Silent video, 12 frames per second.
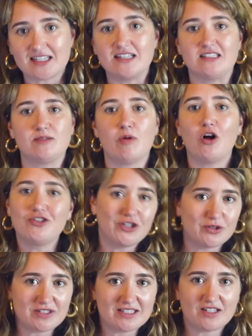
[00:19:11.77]
and small
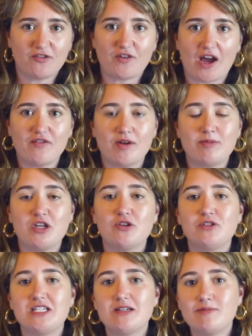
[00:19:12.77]
doses of
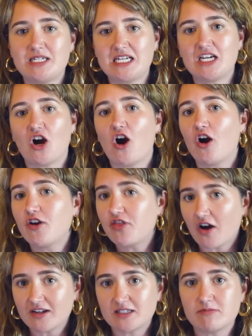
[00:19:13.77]
5-MeO-DMT are
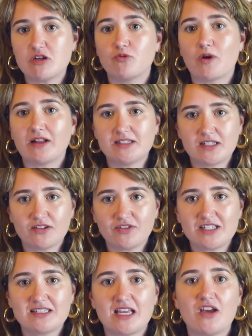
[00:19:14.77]
thought to be
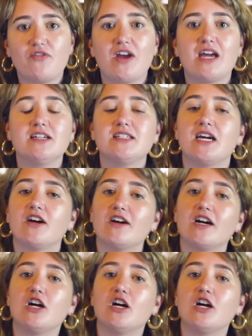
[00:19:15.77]
relatively safe and carry